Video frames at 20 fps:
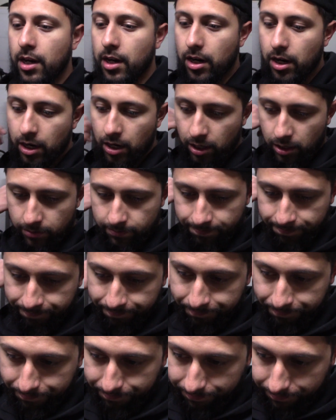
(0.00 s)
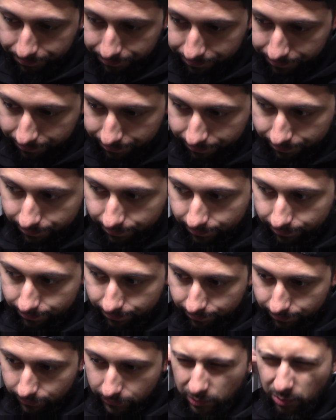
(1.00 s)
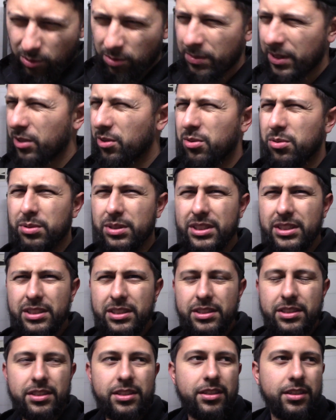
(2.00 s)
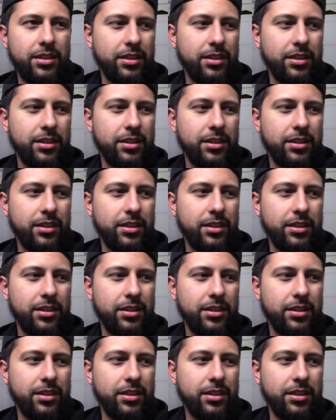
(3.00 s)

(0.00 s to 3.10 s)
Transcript: Where am I going with this?